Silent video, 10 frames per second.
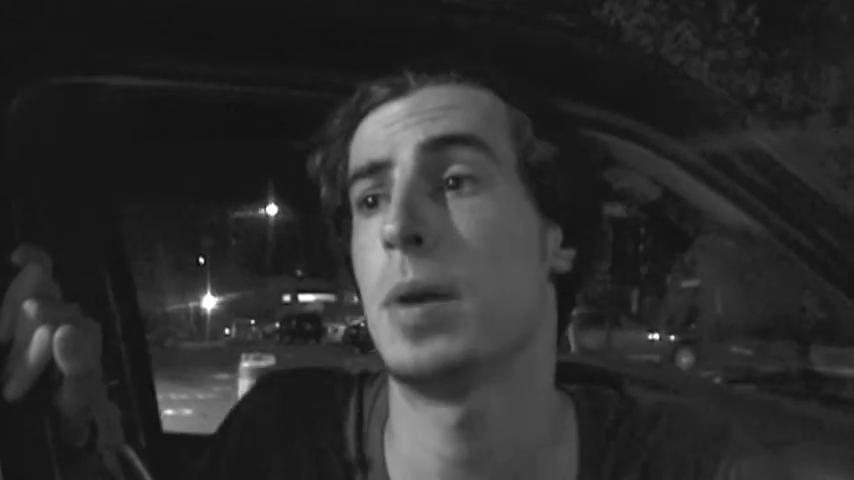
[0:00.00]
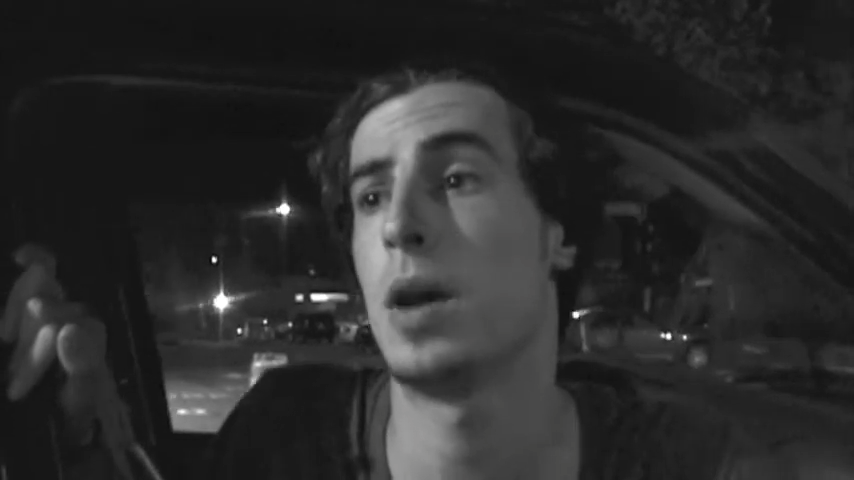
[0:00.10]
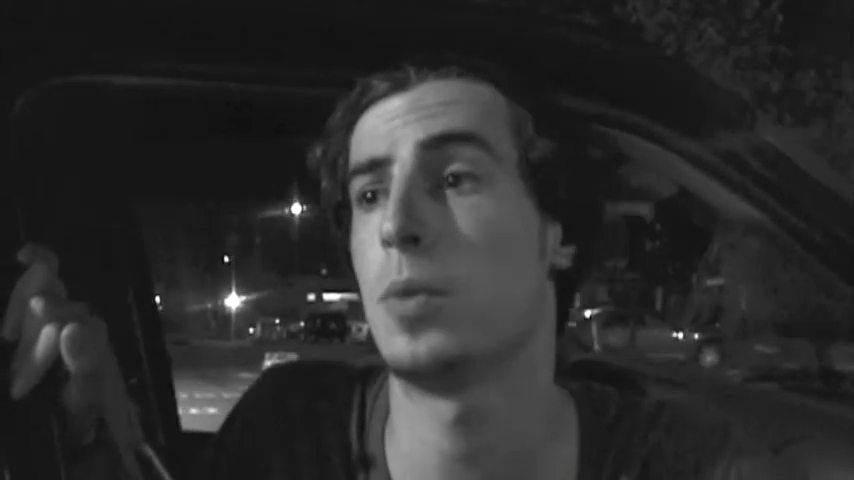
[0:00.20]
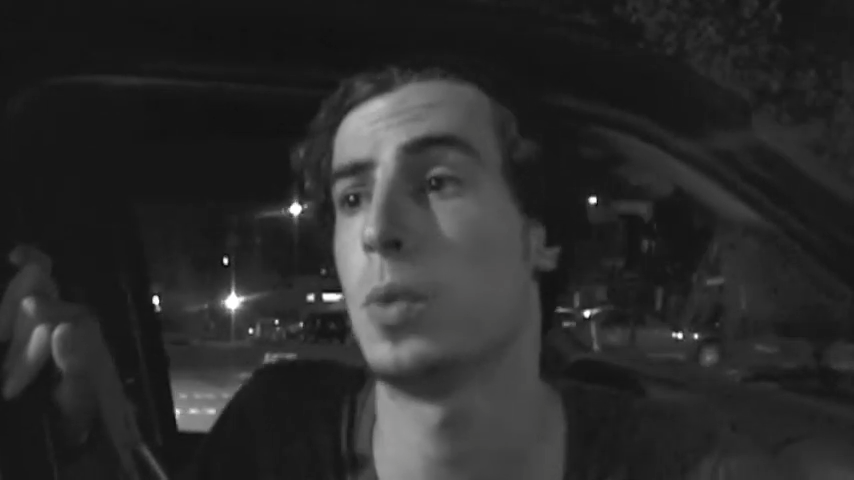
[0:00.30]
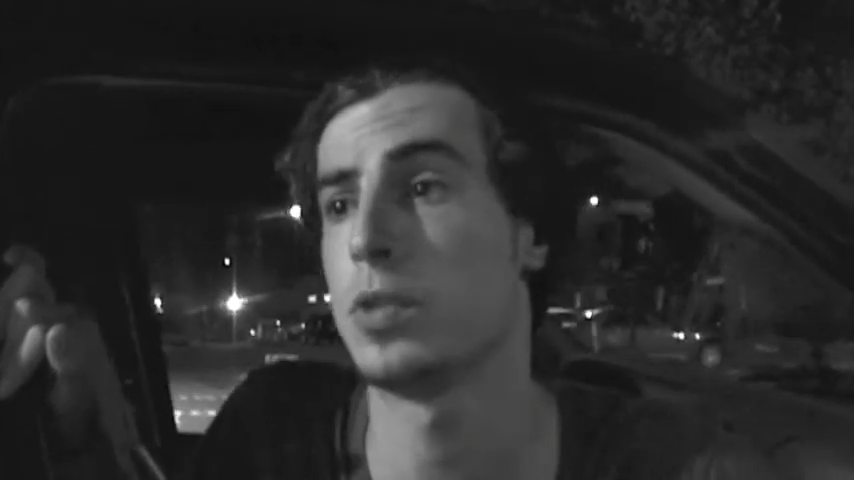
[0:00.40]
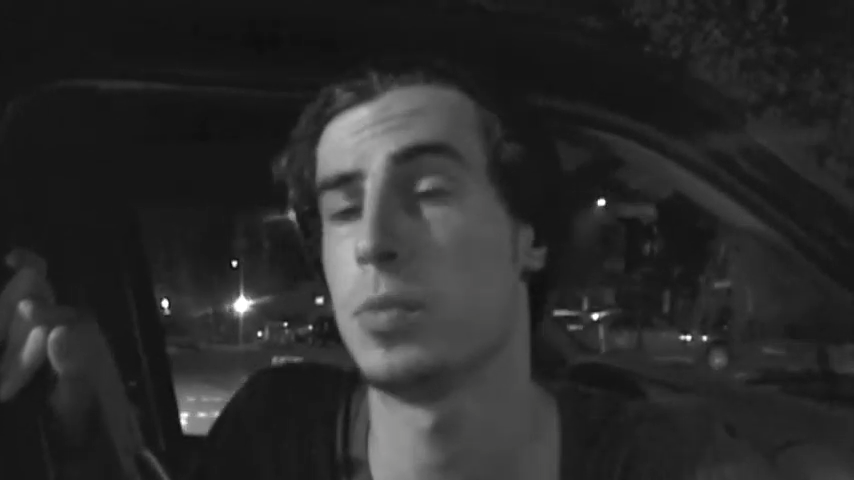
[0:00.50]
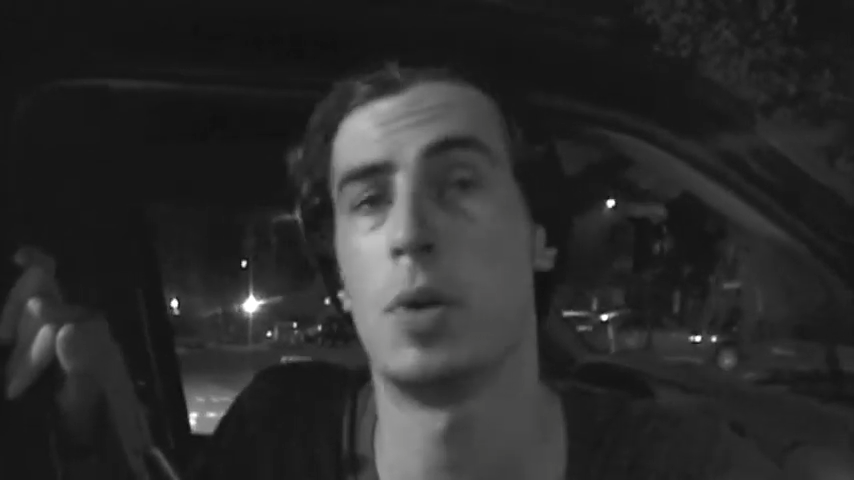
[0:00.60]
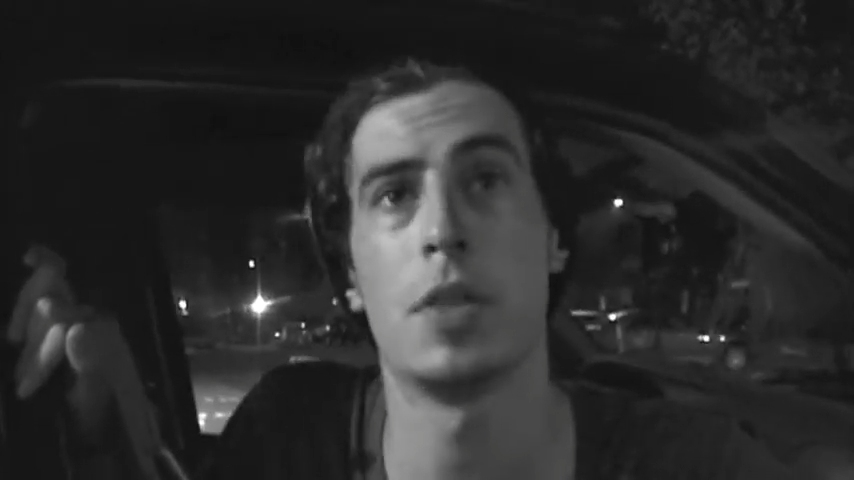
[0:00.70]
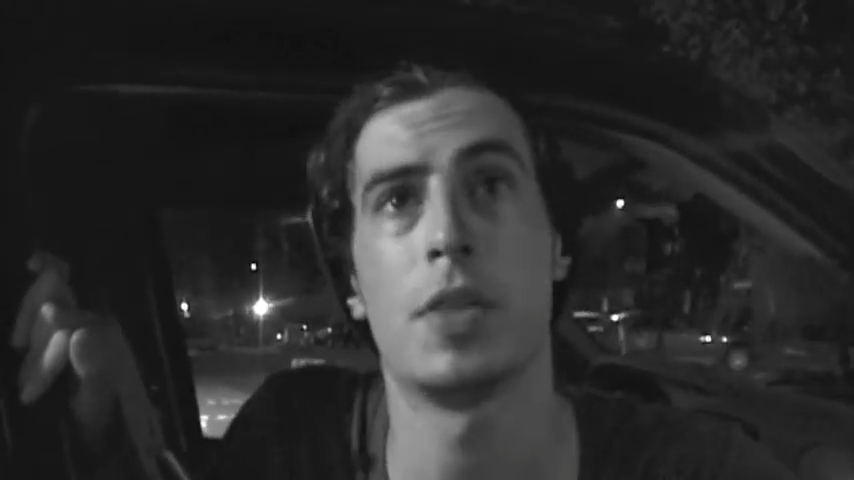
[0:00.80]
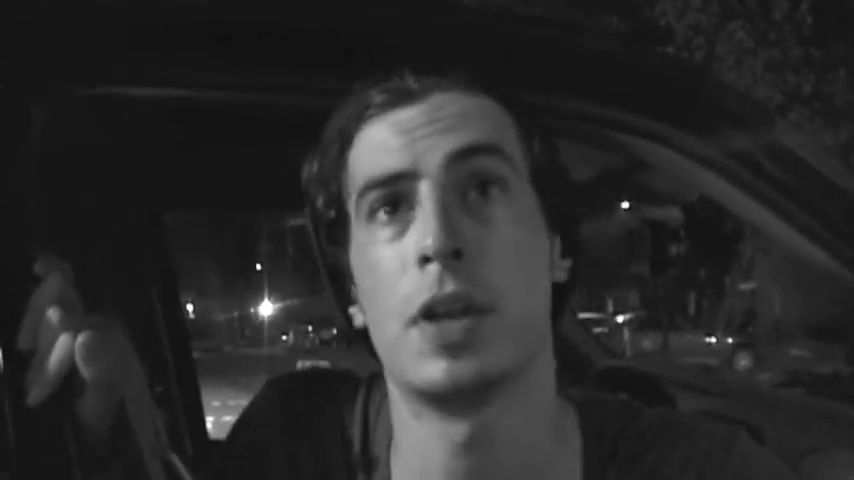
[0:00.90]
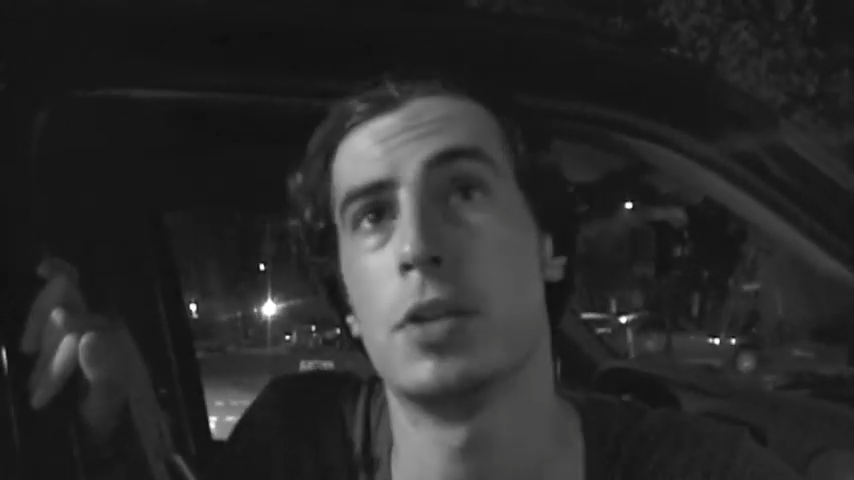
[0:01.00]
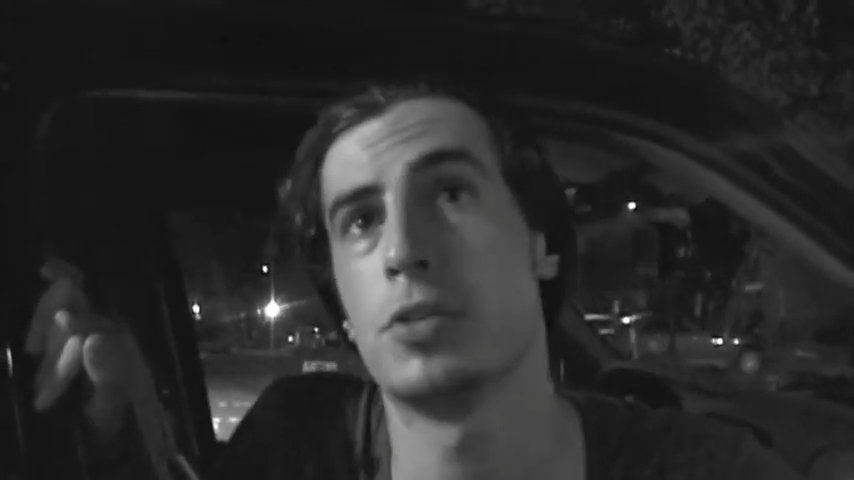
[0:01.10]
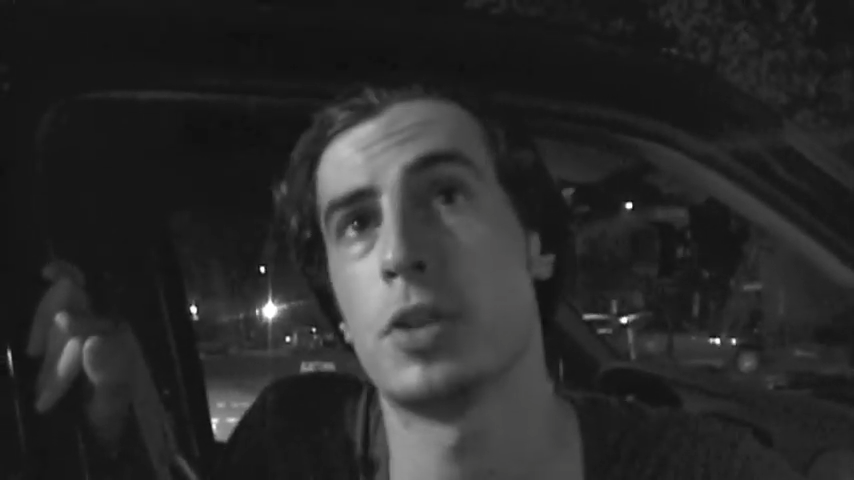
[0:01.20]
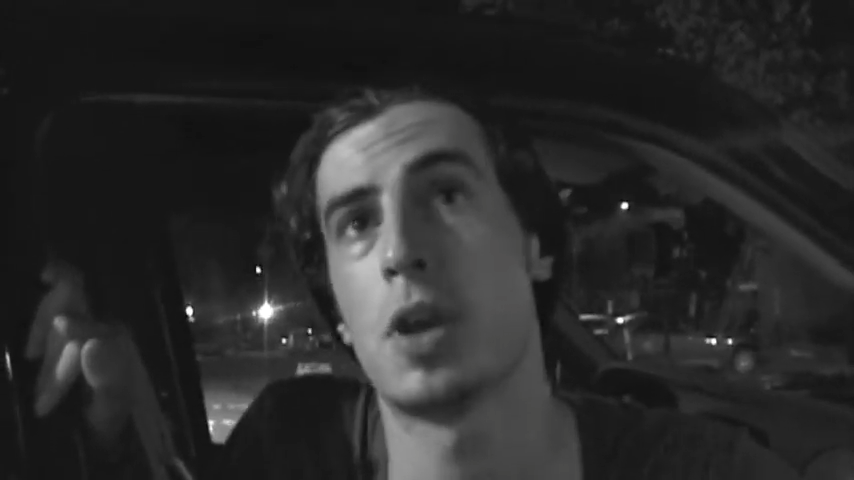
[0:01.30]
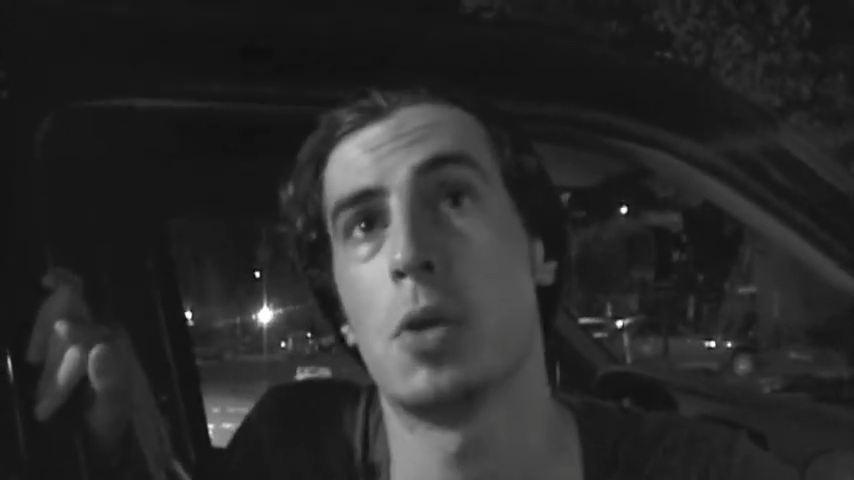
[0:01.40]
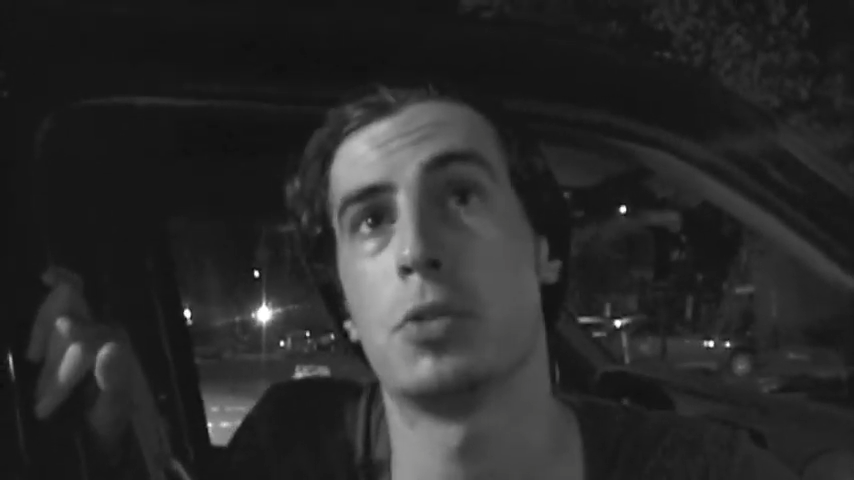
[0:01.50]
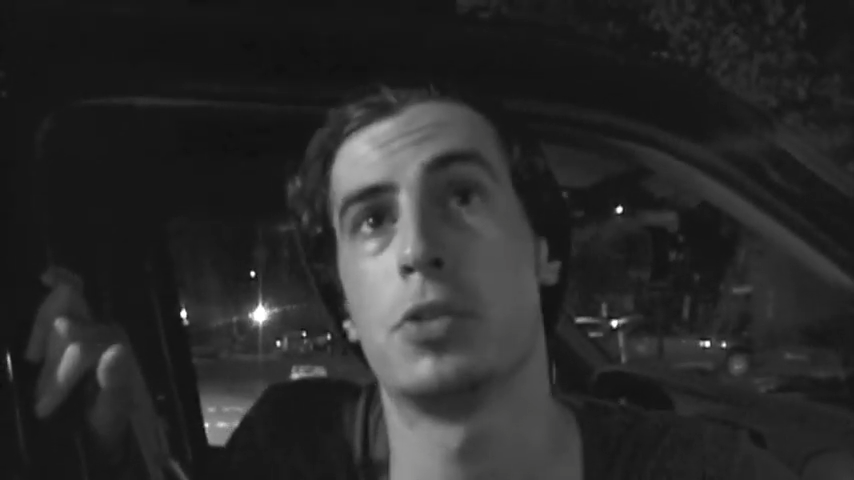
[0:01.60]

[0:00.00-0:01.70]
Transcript: about once a month, I usually go